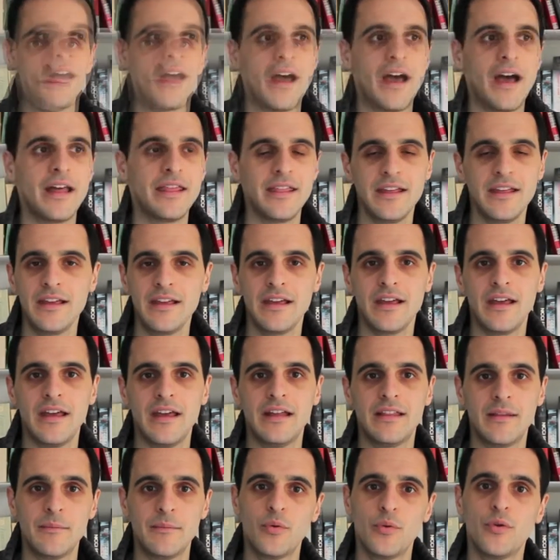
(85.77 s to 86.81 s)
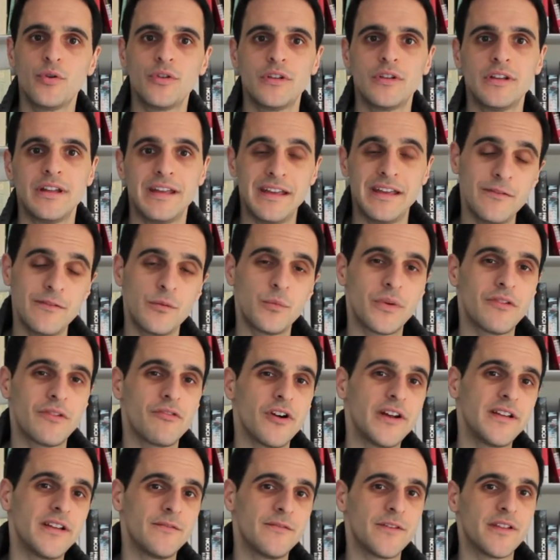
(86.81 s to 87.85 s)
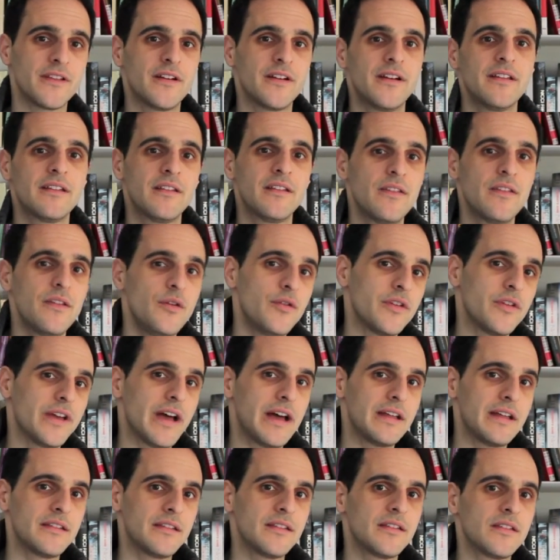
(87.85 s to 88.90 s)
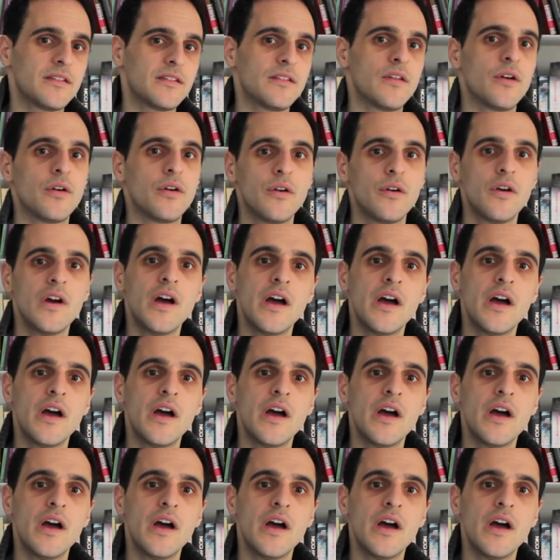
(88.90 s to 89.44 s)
I think it's important, even when writing for science enthusiasts, though,